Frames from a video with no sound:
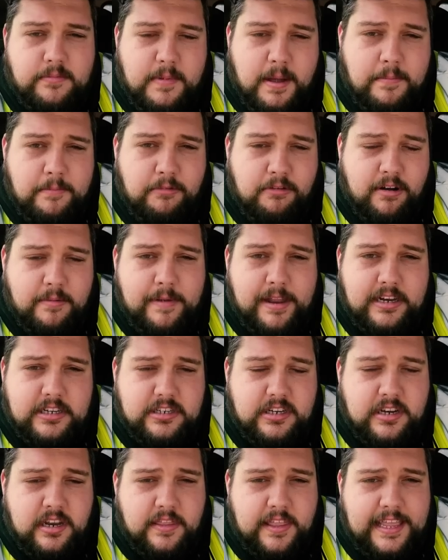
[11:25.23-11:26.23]
Remember I
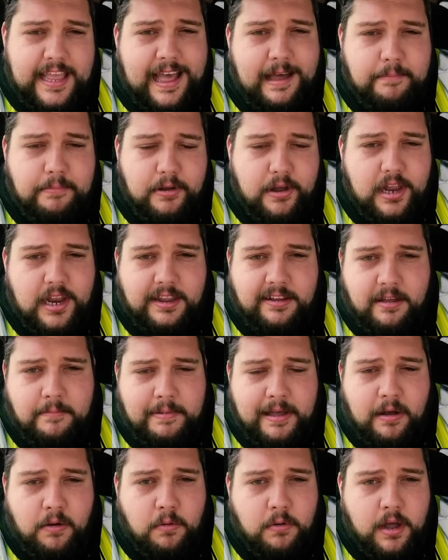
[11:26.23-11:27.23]
mentioned the app earlier
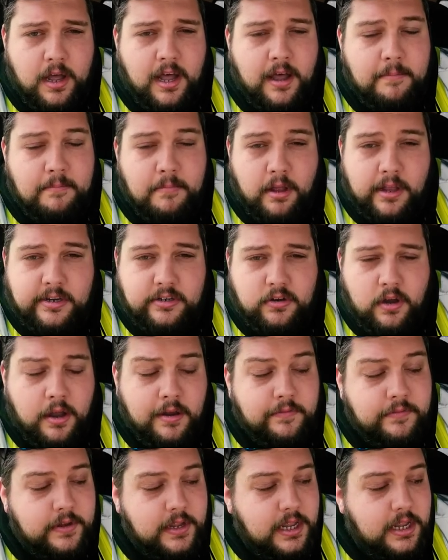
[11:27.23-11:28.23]
about uh,
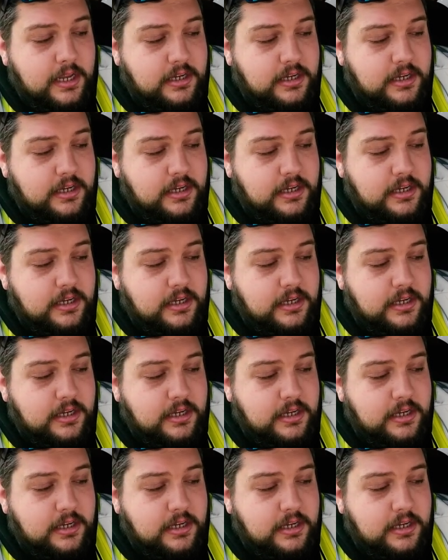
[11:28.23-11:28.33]
MyDrive.